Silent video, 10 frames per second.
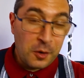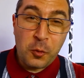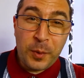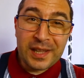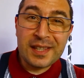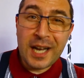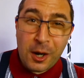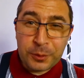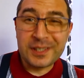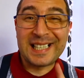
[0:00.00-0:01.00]

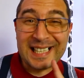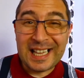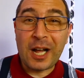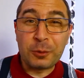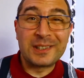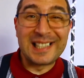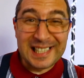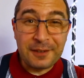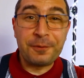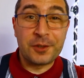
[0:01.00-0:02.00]
without cloud
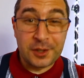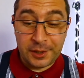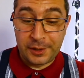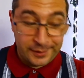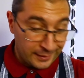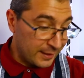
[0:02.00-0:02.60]
lifter.